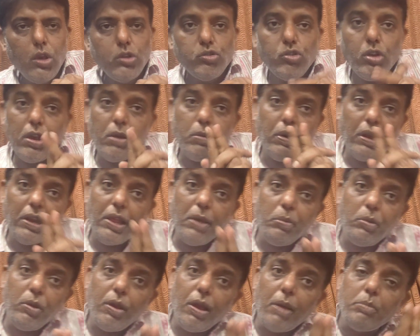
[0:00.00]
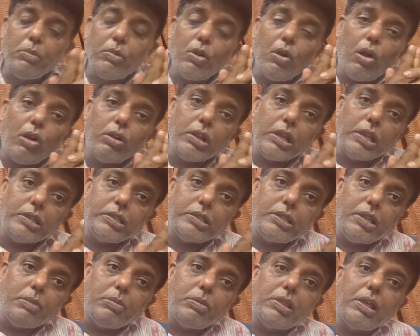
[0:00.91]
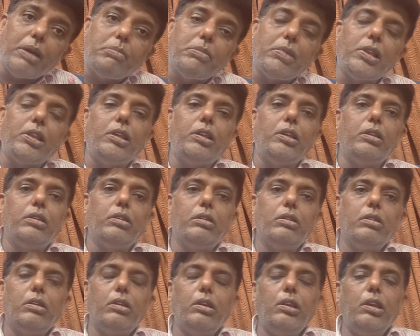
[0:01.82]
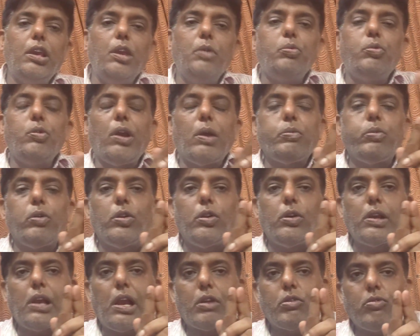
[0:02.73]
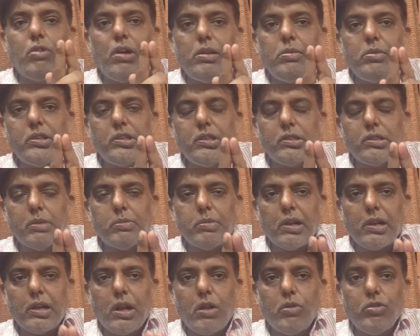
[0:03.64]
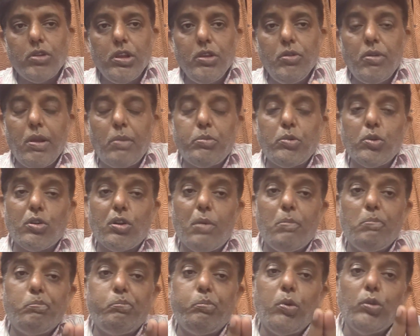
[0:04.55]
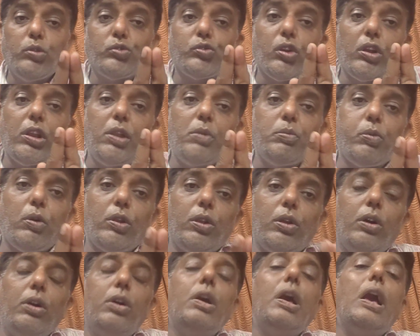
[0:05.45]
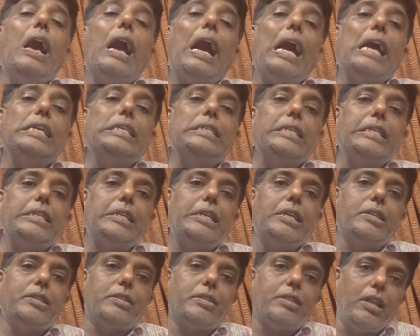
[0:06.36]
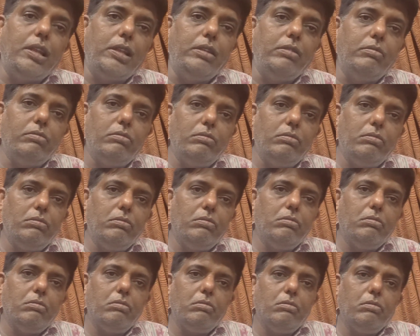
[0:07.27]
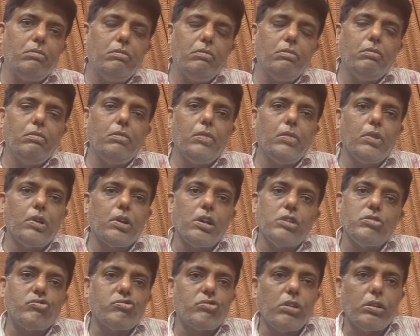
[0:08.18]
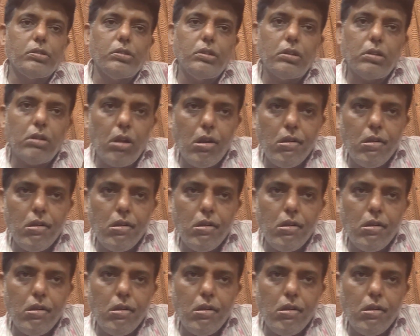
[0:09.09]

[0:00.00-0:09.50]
So even if you have not received the money, if you are following actual basis of accounting, you have to compulsorily follow ICDS 3. Construction